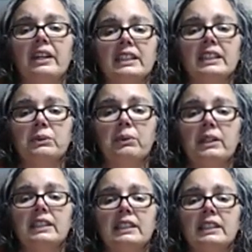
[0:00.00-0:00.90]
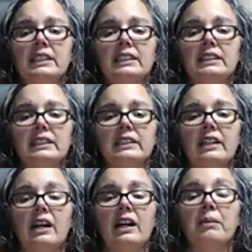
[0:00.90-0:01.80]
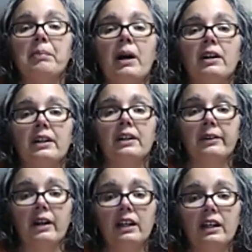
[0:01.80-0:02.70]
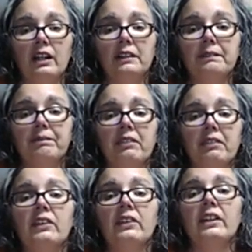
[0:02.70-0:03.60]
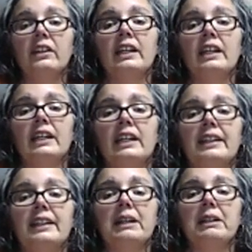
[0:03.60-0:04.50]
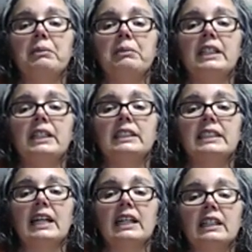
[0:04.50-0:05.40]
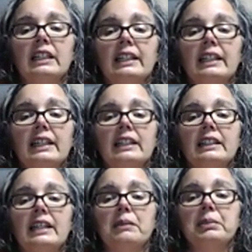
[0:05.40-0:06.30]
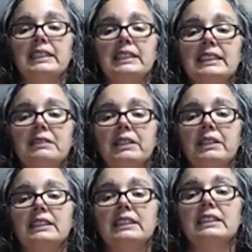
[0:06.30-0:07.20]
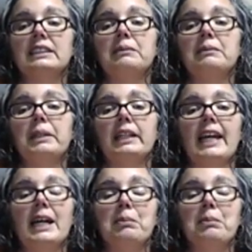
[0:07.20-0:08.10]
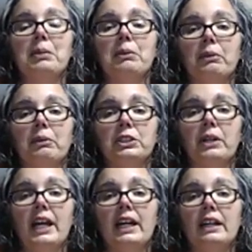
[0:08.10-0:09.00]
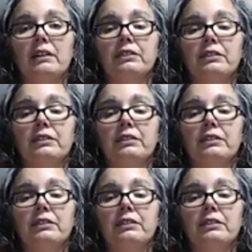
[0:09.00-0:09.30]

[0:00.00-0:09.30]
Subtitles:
So the next one is aparigraha. And that means non-clinging, non-possessiveness, being happy with what you have.